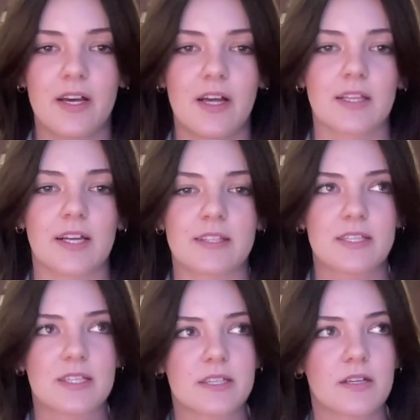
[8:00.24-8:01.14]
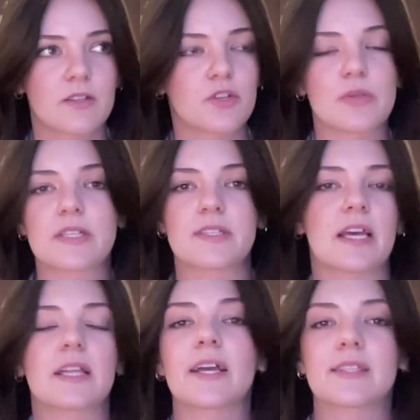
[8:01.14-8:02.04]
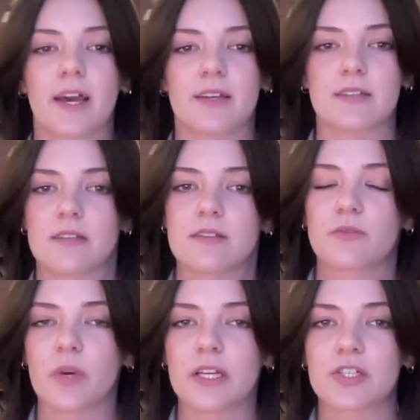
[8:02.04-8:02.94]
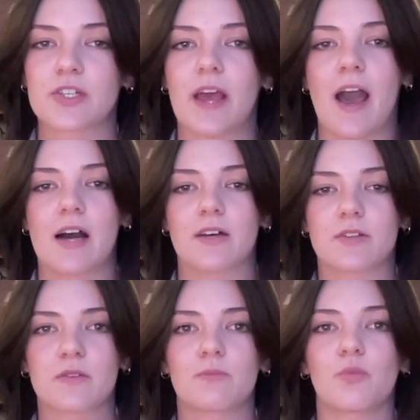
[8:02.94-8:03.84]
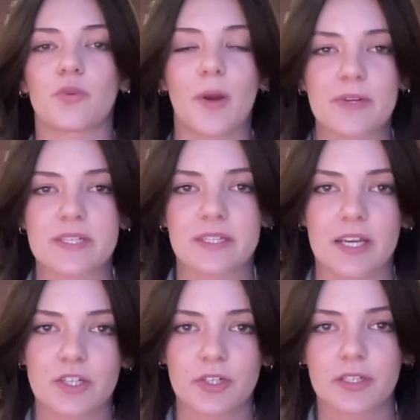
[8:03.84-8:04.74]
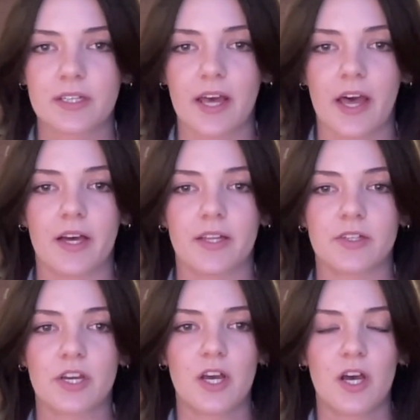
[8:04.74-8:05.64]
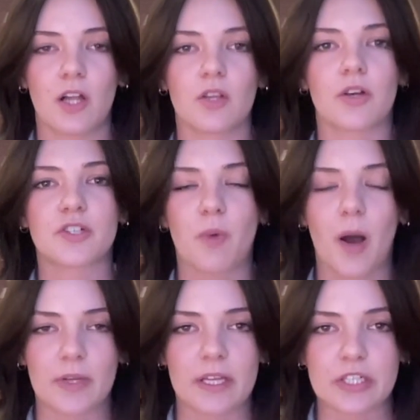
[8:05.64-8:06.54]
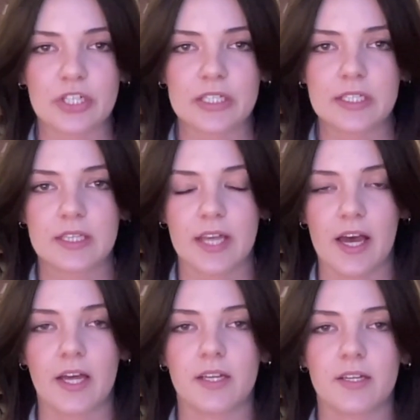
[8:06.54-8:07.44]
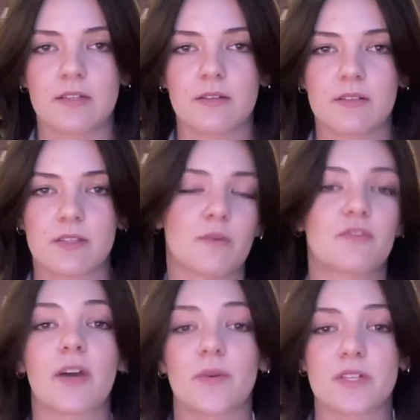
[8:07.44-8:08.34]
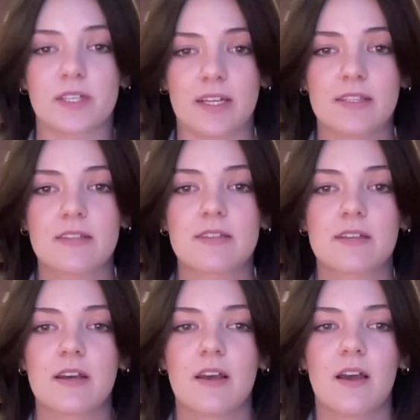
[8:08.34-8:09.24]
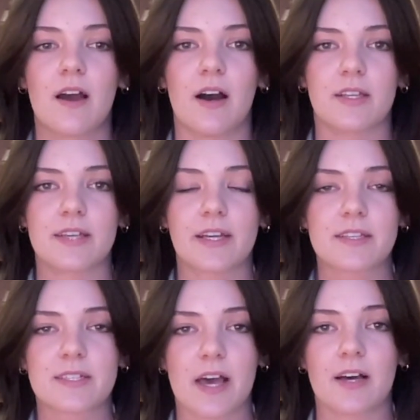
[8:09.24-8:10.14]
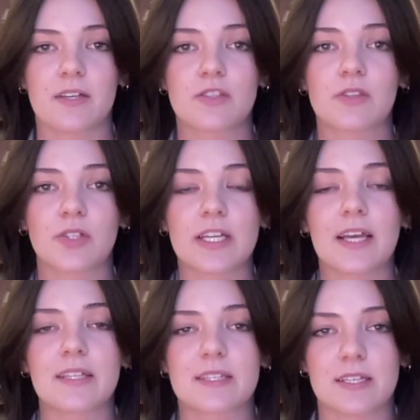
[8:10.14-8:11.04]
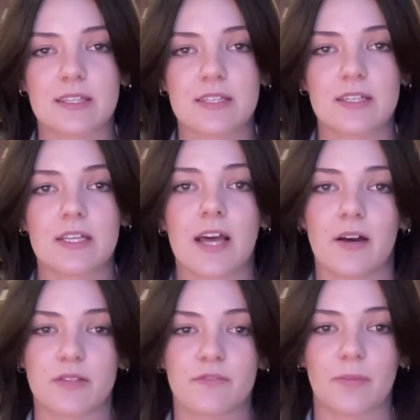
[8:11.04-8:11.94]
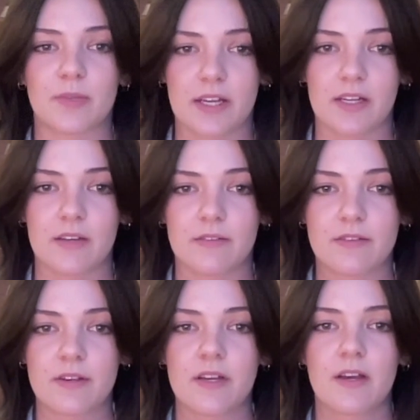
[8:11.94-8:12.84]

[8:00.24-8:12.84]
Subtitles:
let's choose a state like Texas, which has more representation and a larger population than some of the other states. Texas has 38 seats in the House of Representatives.